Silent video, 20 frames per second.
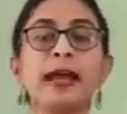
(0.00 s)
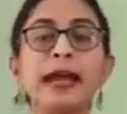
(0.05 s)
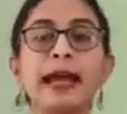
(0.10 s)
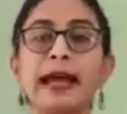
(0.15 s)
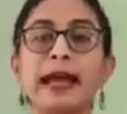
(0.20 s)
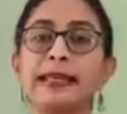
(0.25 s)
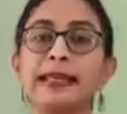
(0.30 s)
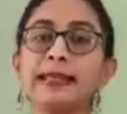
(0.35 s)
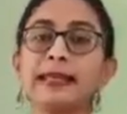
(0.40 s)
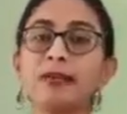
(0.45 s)

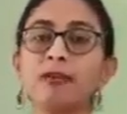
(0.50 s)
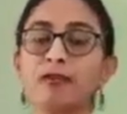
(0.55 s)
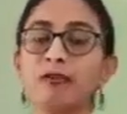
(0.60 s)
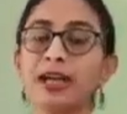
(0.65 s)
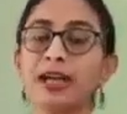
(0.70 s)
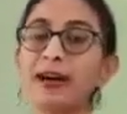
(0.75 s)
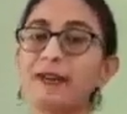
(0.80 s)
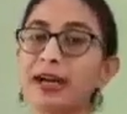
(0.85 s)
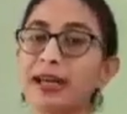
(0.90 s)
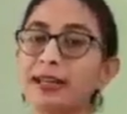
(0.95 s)
And then we
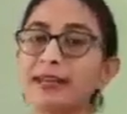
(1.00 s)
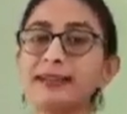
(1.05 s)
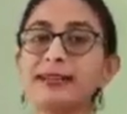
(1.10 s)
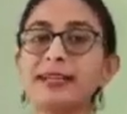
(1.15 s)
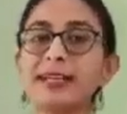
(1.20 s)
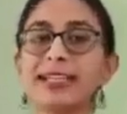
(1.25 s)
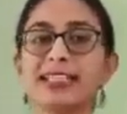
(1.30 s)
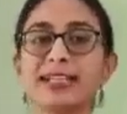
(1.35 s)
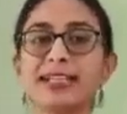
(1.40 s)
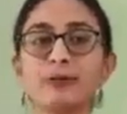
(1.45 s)
have another
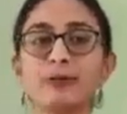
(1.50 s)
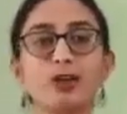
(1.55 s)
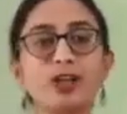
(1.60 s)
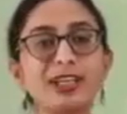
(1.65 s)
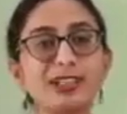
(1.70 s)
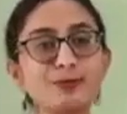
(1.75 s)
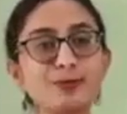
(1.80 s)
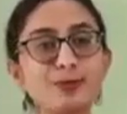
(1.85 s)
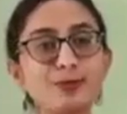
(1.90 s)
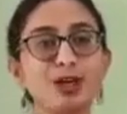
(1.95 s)
enzyme called
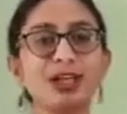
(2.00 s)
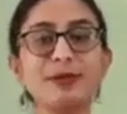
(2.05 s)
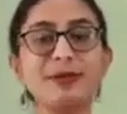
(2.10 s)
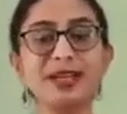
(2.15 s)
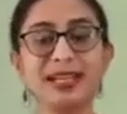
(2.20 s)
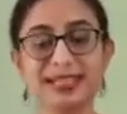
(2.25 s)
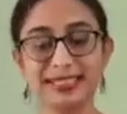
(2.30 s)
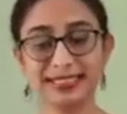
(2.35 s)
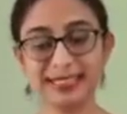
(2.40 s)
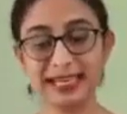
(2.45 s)
as
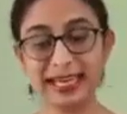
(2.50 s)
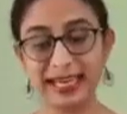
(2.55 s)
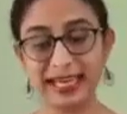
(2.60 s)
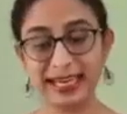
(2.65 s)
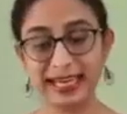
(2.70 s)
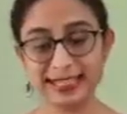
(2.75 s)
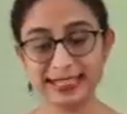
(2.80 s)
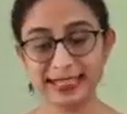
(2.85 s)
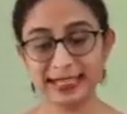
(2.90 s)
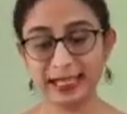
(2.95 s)
polymerase
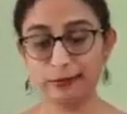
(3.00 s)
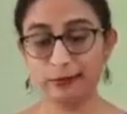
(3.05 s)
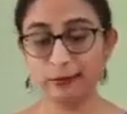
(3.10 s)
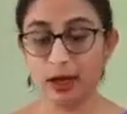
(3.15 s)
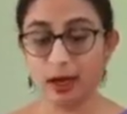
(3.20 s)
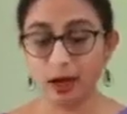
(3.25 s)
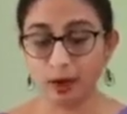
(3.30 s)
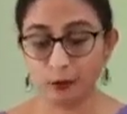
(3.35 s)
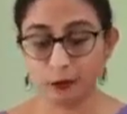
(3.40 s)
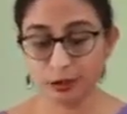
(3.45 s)
enzyme,
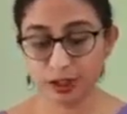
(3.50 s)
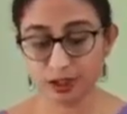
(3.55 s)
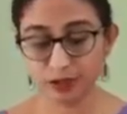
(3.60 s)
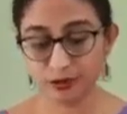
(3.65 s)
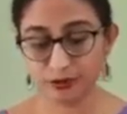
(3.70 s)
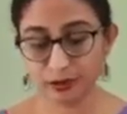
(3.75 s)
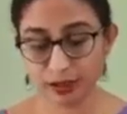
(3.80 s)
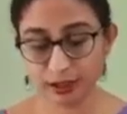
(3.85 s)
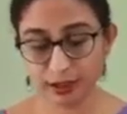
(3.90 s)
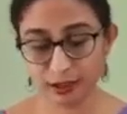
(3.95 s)
which
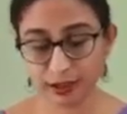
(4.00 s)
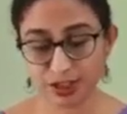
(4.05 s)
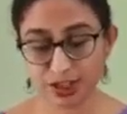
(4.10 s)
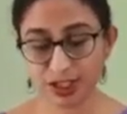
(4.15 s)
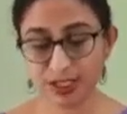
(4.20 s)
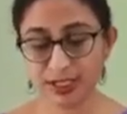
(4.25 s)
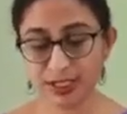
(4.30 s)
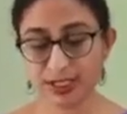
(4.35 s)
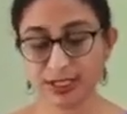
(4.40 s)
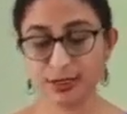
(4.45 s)

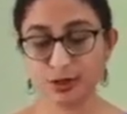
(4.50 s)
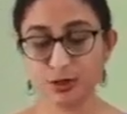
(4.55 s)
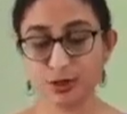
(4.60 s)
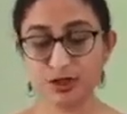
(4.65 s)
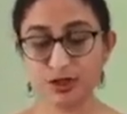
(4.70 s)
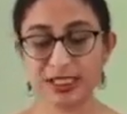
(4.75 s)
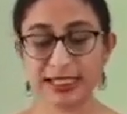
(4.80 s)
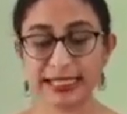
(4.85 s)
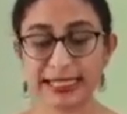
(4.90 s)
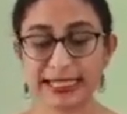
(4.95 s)
functions to
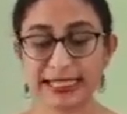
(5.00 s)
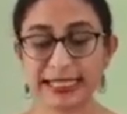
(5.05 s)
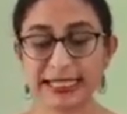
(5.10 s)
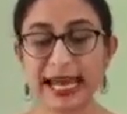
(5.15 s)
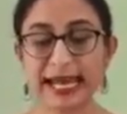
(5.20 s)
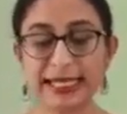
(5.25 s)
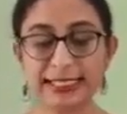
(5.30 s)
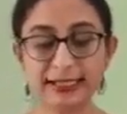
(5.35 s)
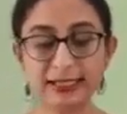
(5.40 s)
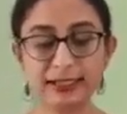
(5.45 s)

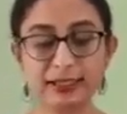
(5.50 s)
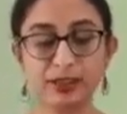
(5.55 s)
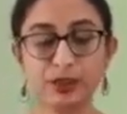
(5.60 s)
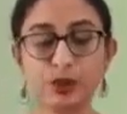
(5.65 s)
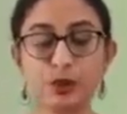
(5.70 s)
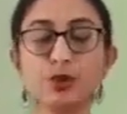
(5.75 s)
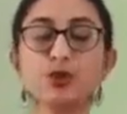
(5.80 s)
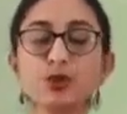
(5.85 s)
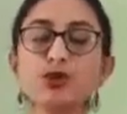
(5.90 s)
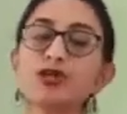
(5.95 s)
synthesize a
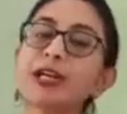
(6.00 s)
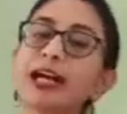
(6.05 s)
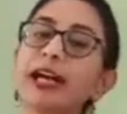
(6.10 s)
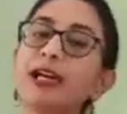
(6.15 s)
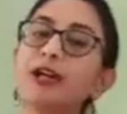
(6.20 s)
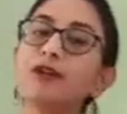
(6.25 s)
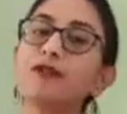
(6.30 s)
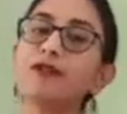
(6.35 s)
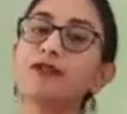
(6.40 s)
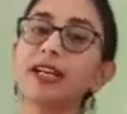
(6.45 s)
new strand
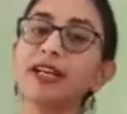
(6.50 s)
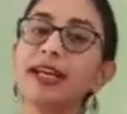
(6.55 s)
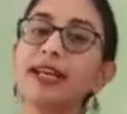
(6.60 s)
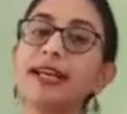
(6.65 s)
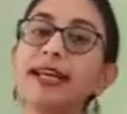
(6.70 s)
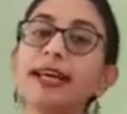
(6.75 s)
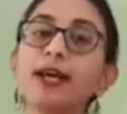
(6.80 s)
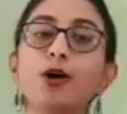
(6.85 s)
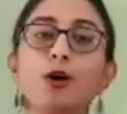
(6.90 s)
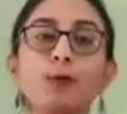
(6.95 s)
of
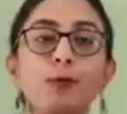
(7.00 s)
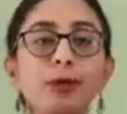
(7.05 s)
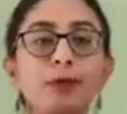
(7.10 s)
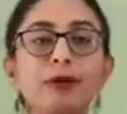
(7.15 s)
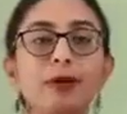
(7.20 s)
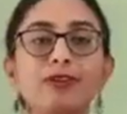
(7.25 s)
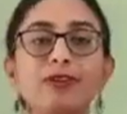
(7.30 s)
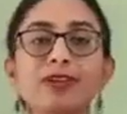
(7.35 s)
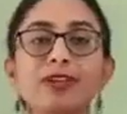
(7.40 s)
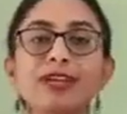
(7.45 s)
DNA
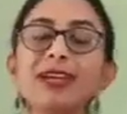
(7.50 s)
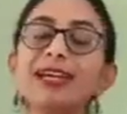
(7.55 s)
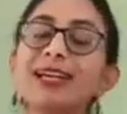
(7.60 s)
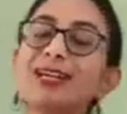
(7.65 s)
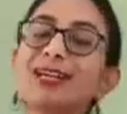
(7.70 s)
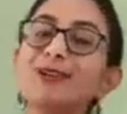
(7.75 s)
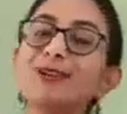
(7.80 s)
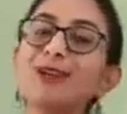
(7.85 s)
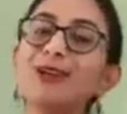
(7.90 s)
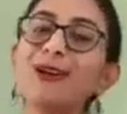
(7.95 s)
complementary
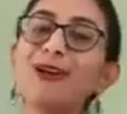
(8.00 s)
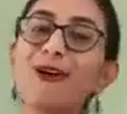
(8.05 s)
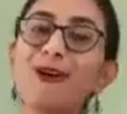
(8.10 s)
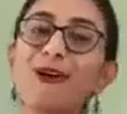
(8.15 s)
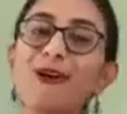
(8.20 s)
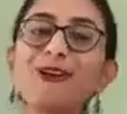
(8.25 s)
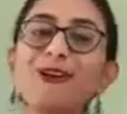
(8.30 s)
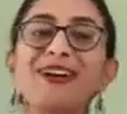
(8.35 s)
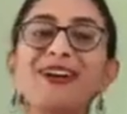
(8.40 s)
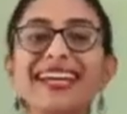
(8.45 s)
to the
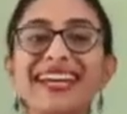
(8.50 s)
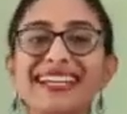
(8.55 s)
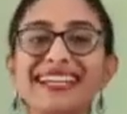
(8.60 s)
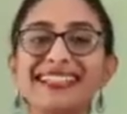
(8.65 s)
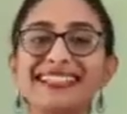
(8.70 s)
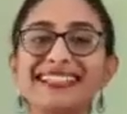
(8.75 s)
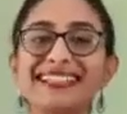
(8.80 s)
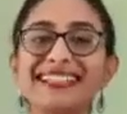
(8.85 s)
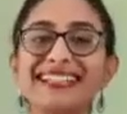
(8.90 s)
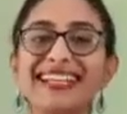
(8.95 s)
already
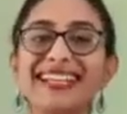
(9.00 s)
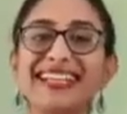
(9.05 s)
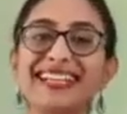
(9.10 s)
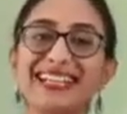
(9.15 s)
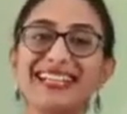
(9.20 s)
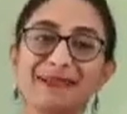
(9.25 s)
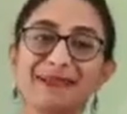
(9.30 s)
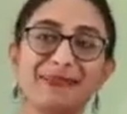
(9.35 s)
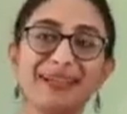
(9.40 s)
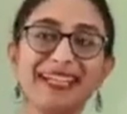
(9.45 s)
existing
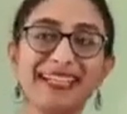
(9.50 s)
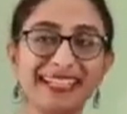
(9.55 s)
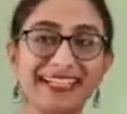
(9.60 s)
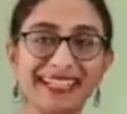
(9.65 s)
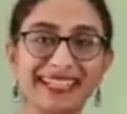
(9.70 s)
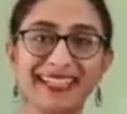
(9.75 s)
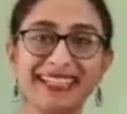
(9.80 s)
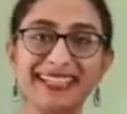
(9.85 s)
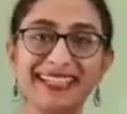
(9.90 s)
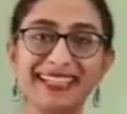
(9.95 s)
template
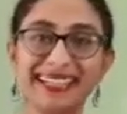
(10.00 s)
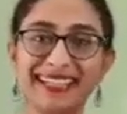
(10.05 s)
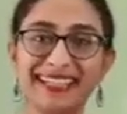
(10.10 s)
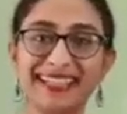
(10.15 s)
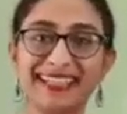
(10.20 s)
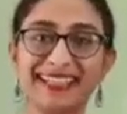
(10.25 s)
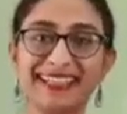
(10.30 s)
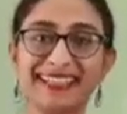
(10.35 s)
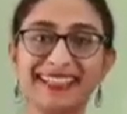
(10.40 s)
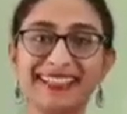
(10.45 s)
DNA.
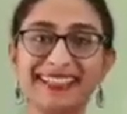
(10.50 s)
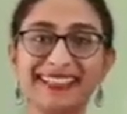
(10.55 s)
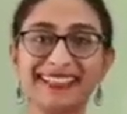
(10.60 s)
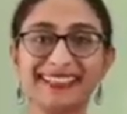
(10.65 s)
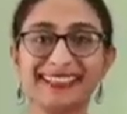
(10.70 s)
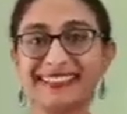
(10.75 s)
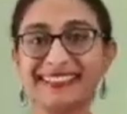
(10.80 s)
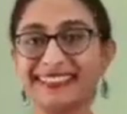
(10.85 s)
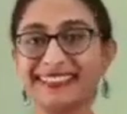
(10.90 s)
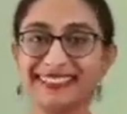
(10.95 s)

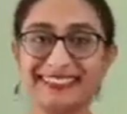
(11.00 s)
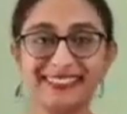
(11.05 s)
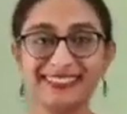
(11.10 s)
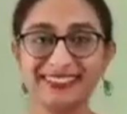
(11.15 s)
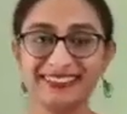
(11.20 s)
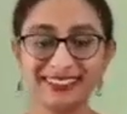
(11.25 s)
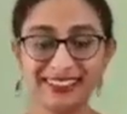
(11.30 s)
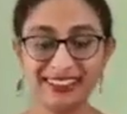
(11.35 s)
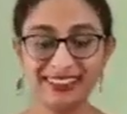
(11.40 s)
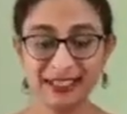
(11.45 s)

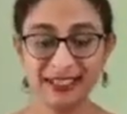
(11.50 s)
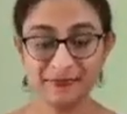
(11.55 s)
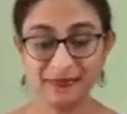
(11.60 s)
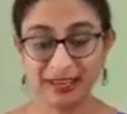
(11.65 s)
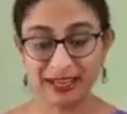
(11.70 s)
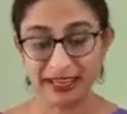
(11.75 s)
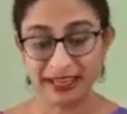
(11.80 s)
Got it?